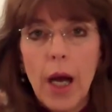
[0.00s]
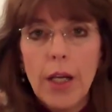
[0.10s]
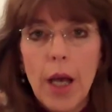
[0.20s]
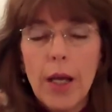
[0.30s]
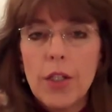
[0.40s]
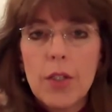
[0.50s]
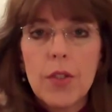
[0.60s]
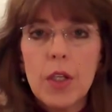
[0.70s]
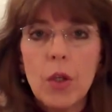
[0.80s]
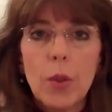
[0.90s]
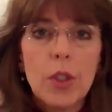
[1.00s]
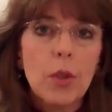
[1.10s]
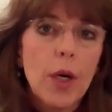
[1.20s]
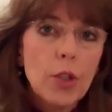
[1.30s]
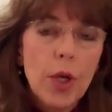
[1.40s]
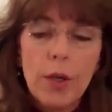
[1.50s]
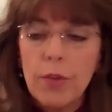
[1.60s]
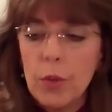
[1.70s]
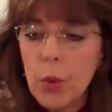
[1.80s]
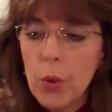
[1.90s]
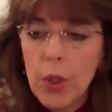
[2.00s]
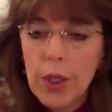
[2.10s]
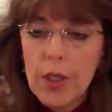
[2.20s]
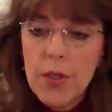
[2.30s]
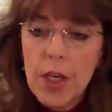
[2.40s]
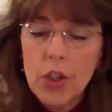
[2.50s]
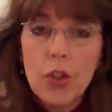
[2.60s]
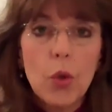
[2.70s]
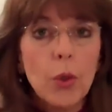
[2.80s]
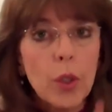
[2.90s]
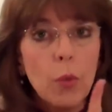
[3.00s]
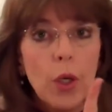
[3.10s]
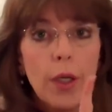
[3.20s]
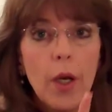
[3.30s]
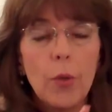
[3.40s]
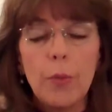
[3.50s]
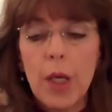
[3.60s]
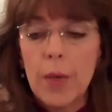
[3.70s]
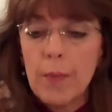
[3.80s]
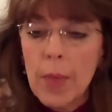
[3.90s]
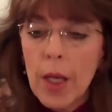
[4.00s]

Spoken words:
I just didn't know what to do. I tried a few more organizations. Only one helped me.